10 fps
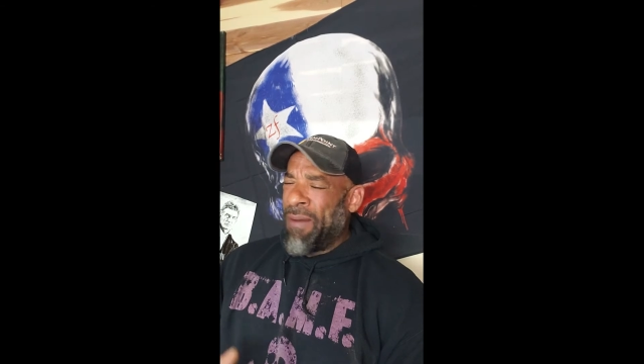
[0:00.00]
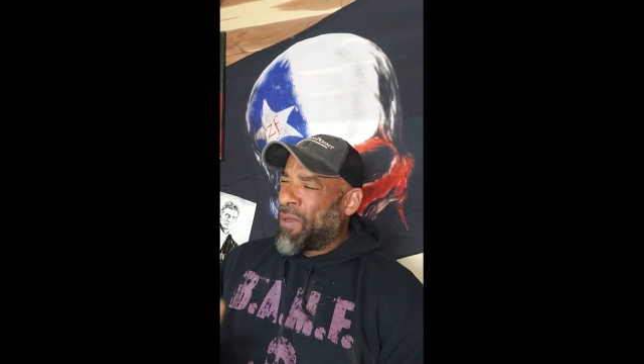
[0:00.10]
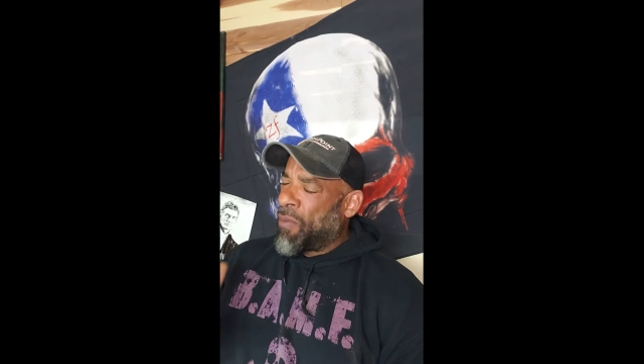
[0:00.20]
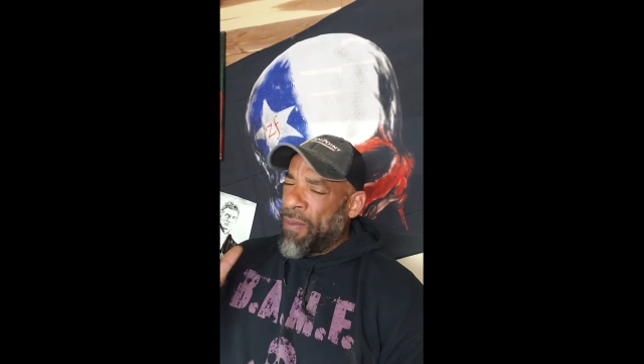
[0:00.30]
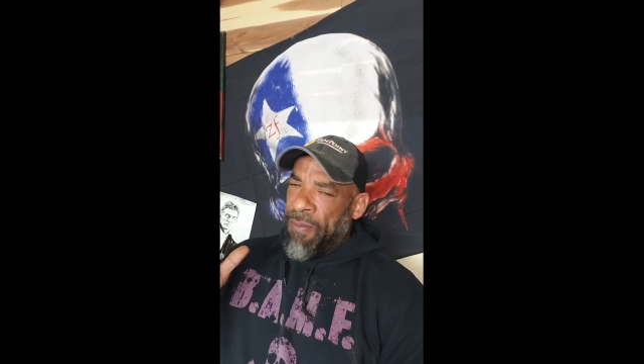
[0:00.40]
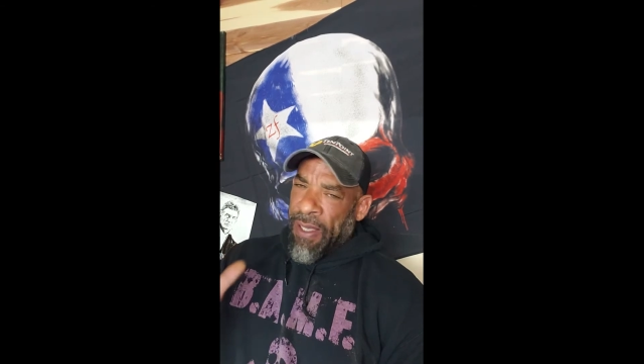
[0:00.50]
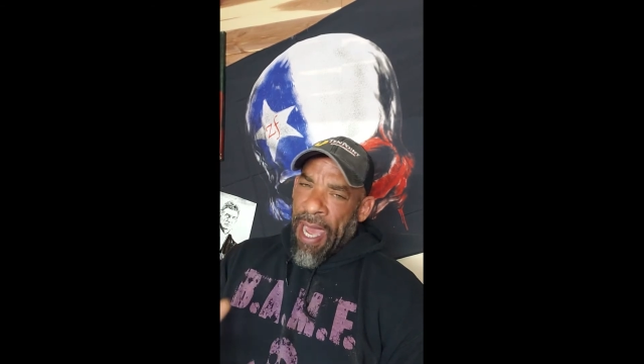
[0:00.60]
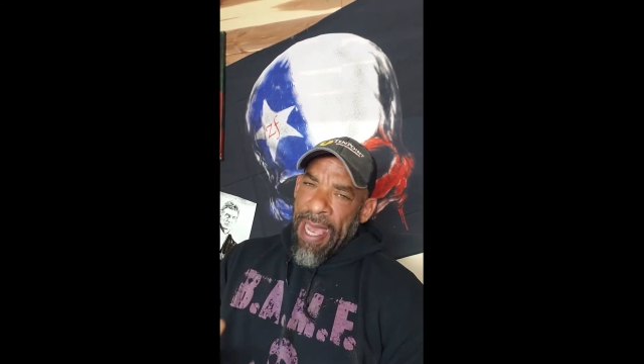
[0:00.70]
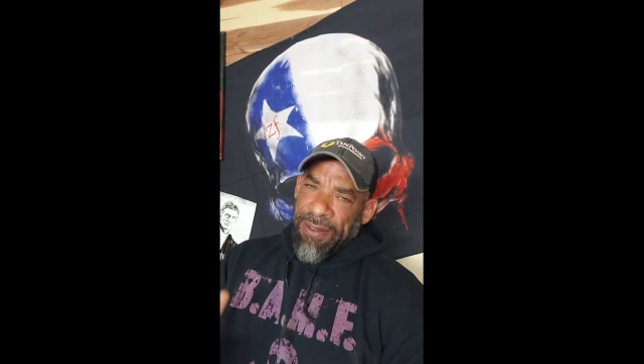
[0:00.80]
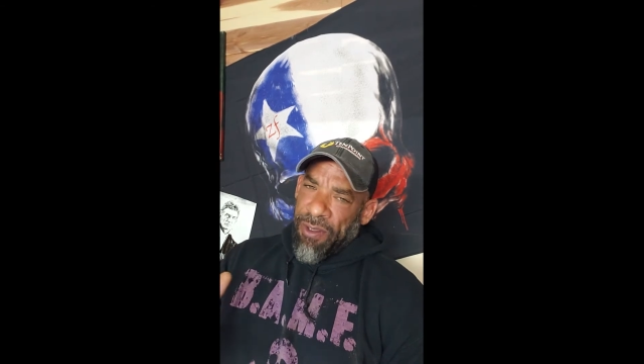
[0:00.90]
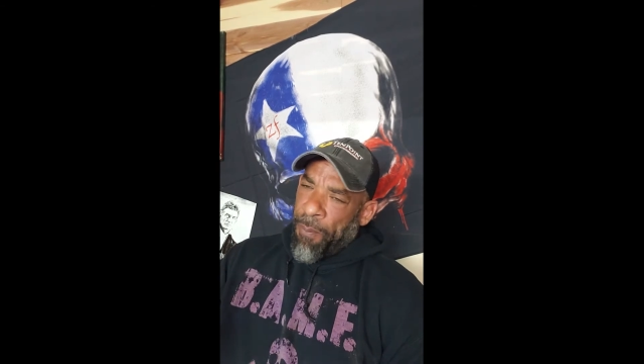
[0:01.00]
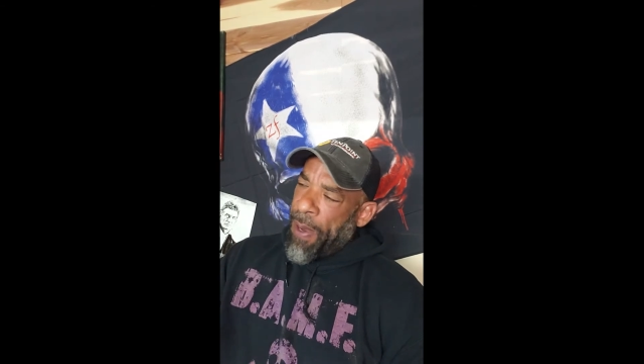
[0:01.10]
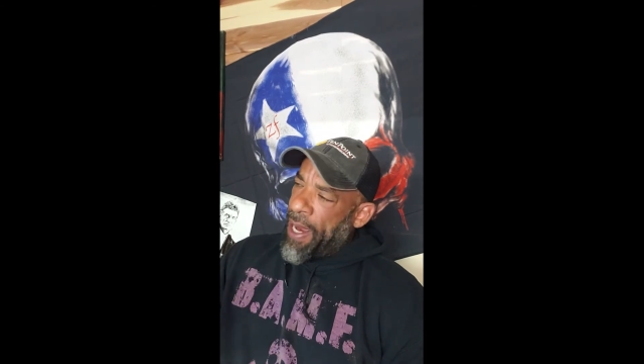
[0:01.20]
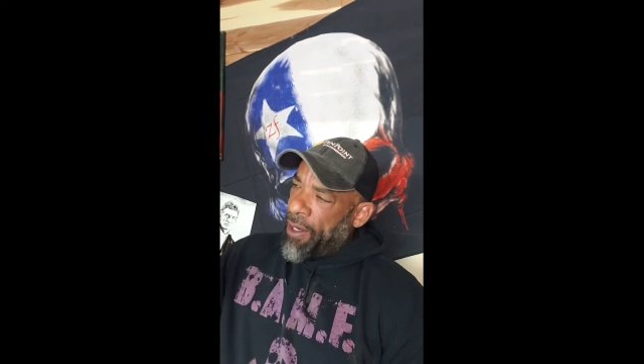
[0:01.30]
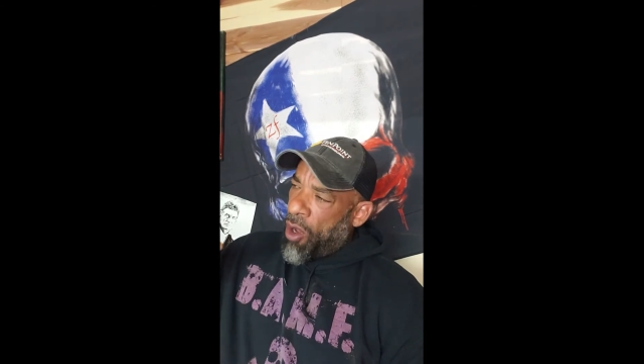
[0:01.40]
the guys that are
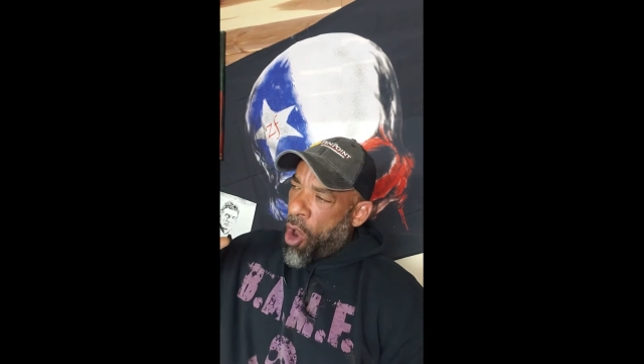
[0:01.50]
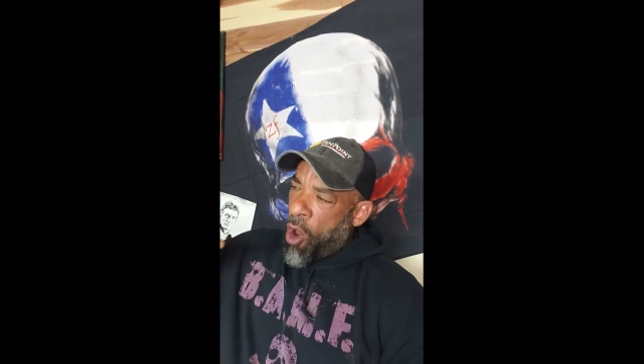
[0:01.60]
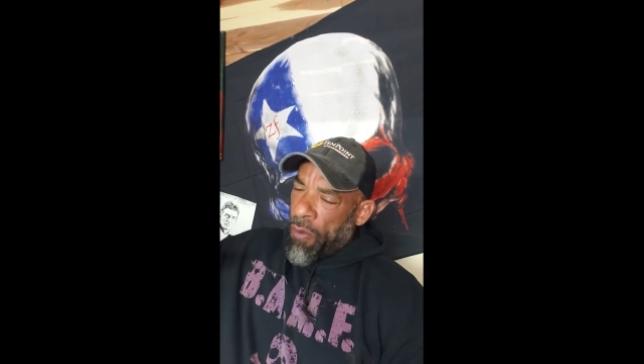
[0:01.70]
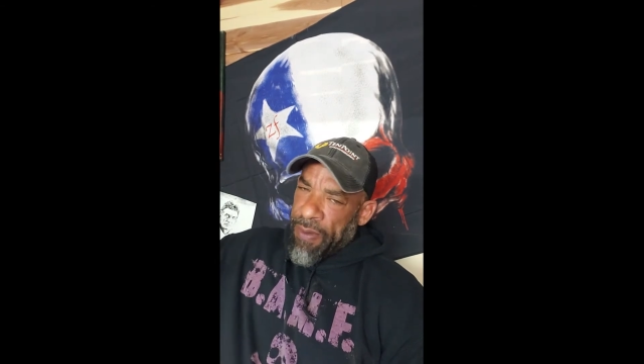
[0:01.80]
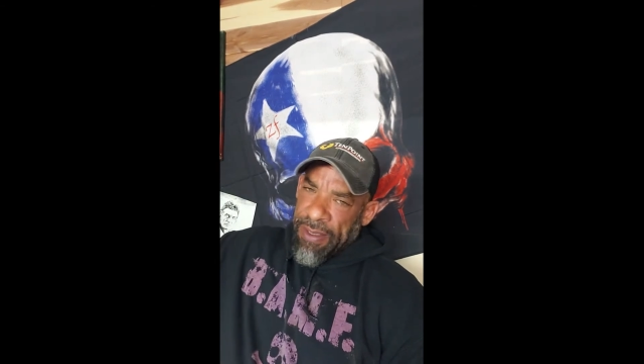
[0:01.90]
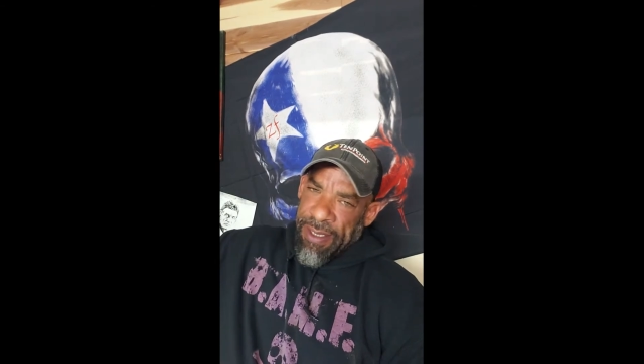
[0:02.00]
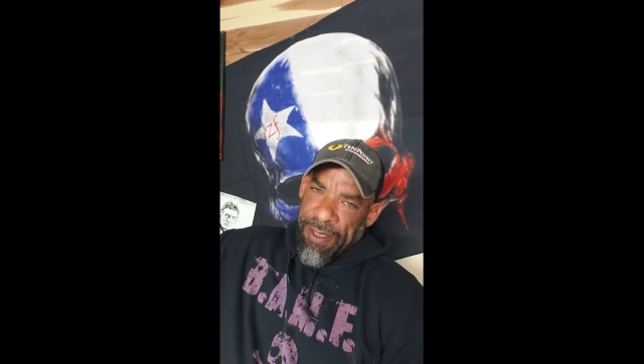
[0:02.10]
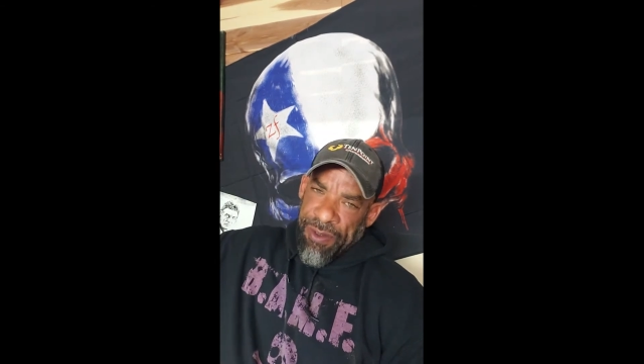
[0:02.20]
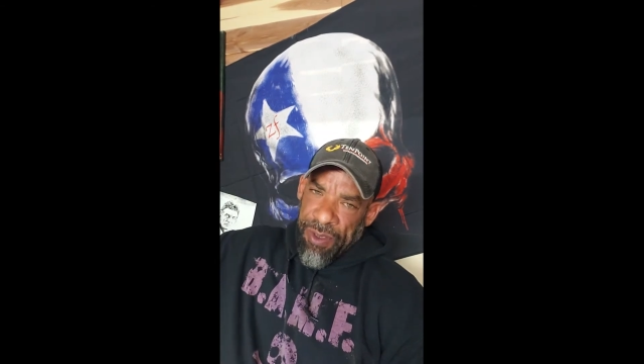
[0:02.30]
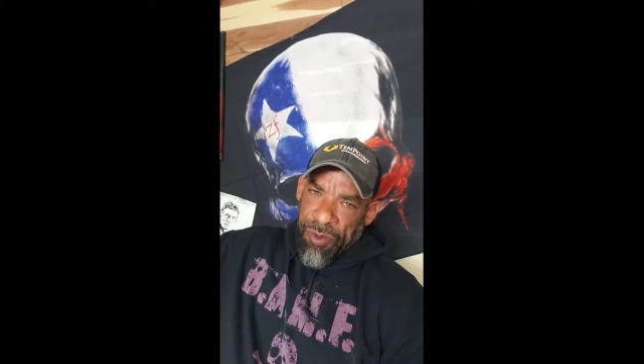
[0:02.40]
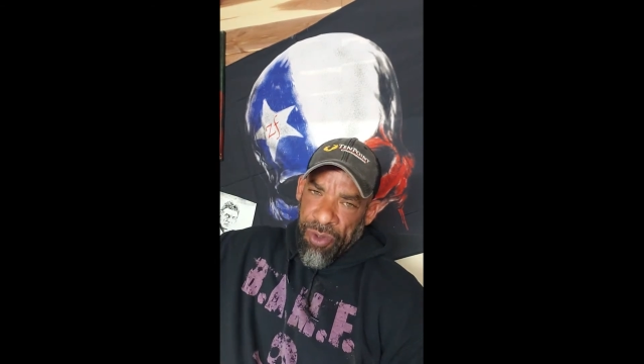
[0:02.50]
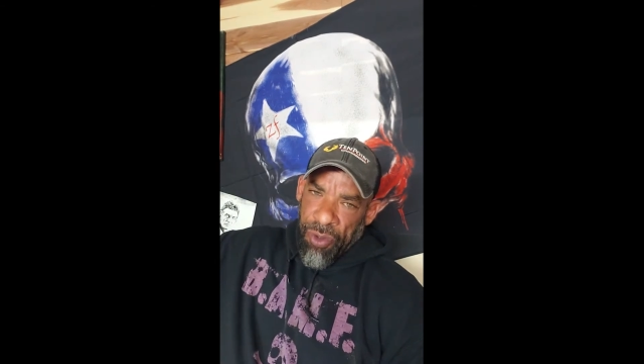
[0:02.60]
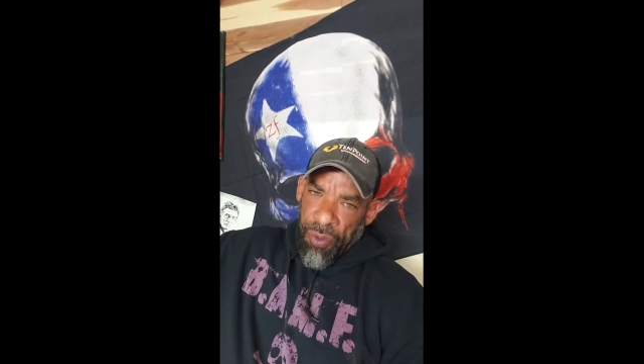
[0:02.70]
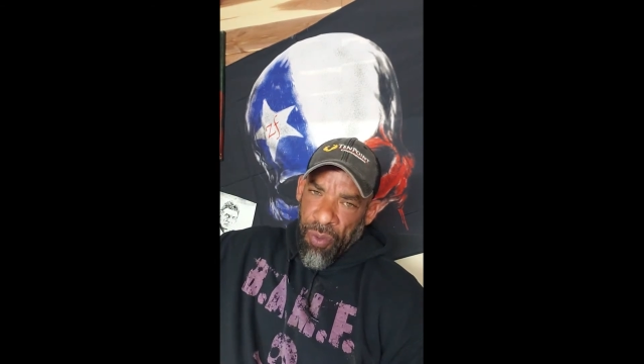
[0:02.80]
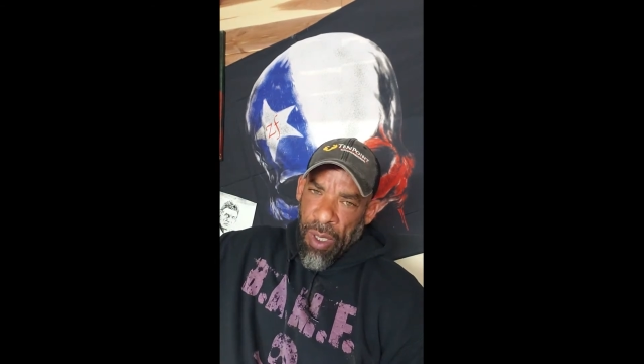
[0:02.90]
paying all the attention
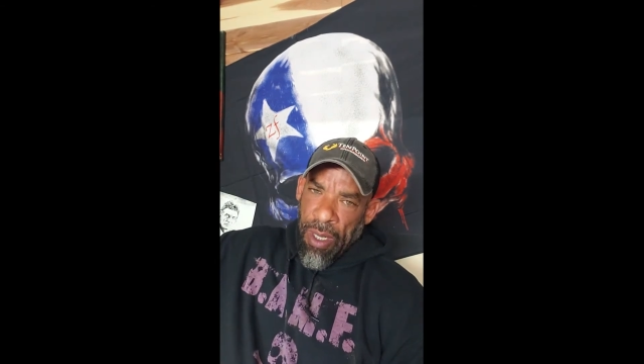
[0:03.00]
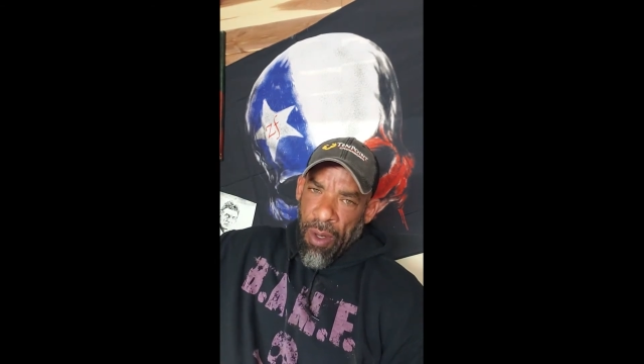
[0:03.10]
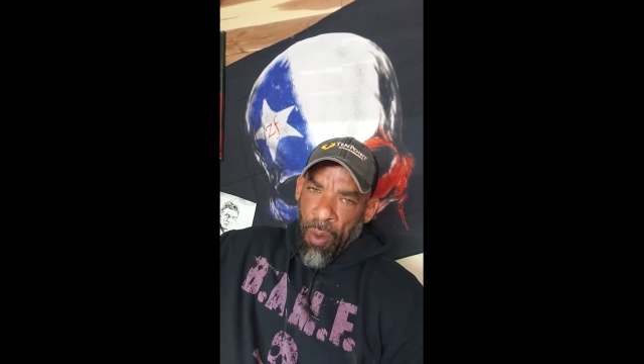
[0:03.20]
to